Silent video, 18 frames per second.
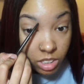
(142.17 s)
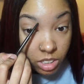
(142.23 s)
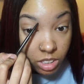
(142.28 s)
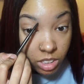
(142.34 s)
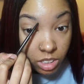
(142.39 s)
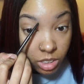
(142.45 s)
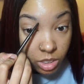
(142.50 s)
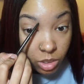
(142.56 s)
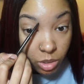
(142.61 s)

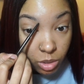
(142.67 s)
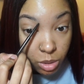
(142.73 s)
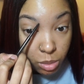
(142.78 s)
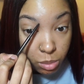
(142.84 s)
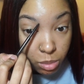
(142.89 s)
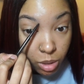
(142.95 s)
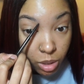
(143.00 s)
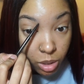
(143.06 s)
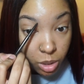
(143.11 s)
Then go at the
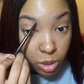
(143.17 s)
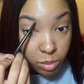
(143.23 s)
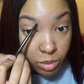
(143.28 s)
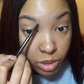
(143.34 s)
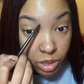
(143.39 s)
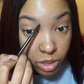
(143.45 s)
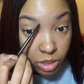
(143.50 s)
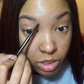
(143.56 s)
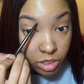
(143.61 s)
bottom,
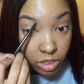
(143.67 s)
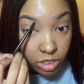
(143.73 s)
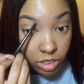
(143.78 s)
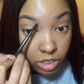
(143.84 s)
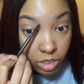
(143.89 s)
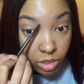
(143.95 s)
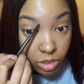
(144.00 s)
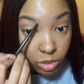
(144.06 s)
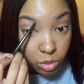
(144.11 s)

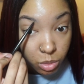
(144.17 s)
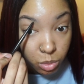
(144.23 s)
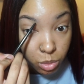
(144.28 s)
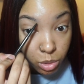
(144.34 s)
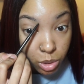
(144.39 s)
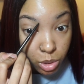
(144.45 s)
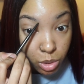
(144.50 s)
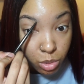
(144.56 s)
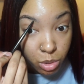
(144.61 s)
and
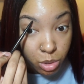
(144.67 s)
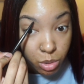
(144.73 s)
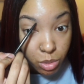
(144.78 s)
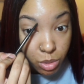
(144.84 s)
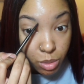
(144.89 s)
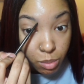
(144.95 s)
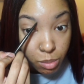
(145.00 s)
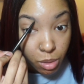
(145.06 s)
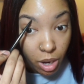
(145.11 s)
when you do
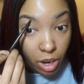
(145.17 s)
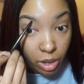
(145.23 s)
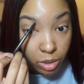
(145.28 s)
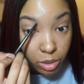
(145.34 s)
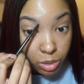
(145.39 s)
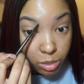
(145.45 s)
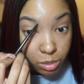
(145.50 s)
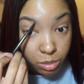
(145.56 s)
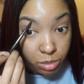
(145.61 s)
the
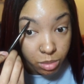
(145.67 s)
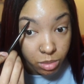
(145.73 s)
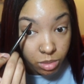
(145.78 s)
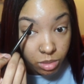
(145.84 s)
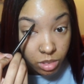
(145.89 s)
bottom